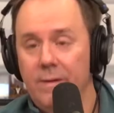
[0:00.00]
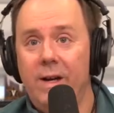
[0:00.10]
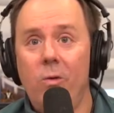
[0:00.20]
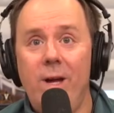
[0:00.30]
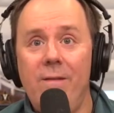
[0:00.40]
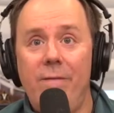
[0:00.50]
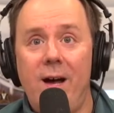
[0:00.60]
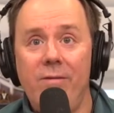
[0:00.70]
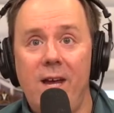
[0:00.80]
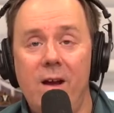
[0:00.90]
They only have
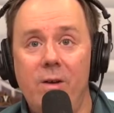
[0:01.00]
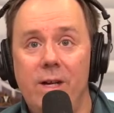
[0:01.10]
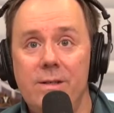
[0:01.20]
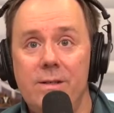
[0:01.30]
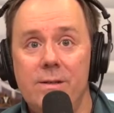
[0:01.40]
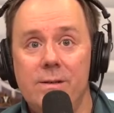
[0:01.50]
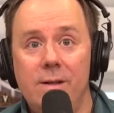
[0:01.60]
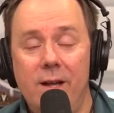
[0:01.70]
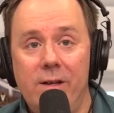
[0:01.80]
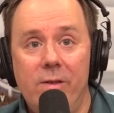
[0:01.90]
five counties
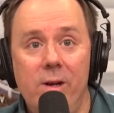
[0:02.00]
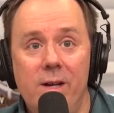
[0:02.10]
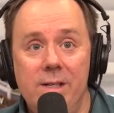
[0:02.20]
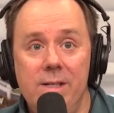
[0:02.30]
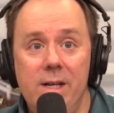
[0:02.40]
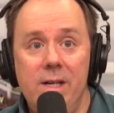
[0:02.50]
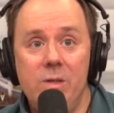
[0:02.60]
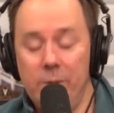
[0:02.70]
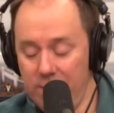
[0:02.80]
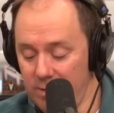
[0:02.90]
and like 39
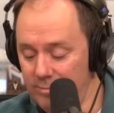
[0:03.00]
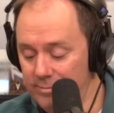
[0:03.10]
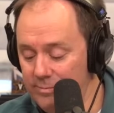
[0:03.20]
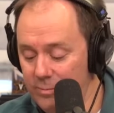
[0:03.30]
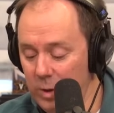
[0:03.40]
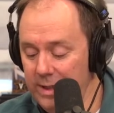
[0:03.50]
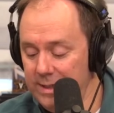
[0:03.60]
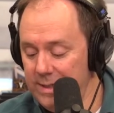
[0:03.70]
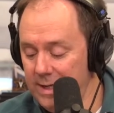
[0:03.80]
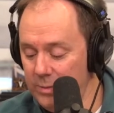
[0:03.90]
cities, but they're pretty
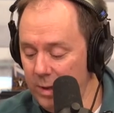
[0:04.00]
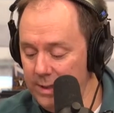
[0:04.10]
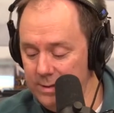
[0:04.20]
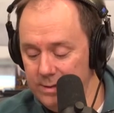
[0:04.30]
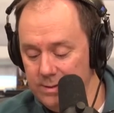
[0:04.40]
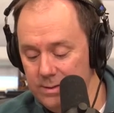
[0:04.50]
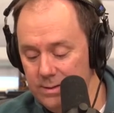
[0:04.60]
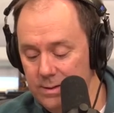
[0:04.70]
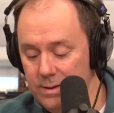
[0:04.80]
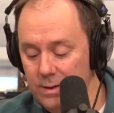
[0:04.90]
good sized places
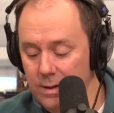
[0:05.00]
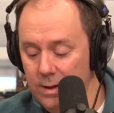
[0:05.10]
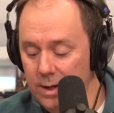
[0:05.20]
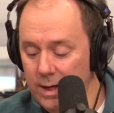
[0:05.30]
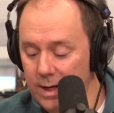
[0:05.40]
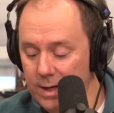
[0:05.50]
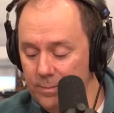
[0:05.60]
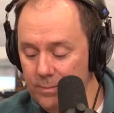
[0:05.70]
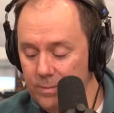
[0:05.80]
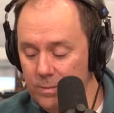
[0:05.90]
a lot um,
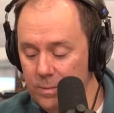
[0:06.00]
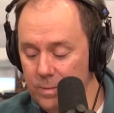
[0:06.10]
going on.